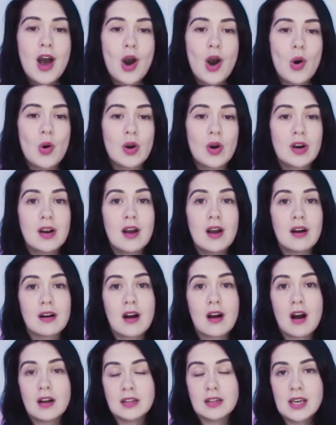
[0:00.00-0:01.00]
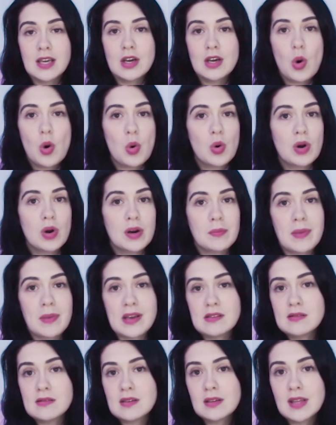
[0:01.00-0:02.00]
or a colleague or
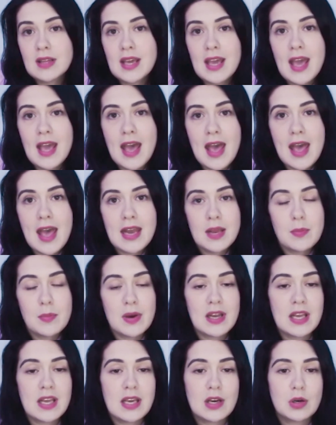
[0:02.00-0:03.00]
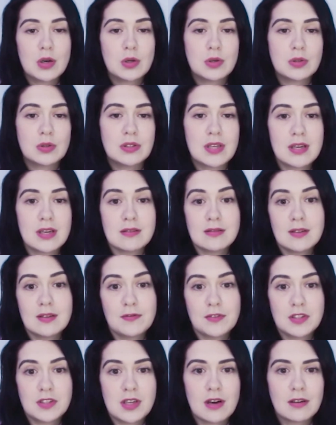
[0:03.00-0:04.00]
basically anybody who does the
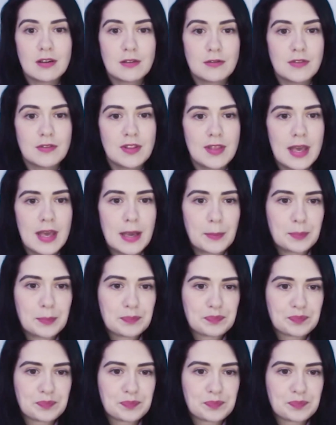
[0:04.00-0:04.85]
photography thing.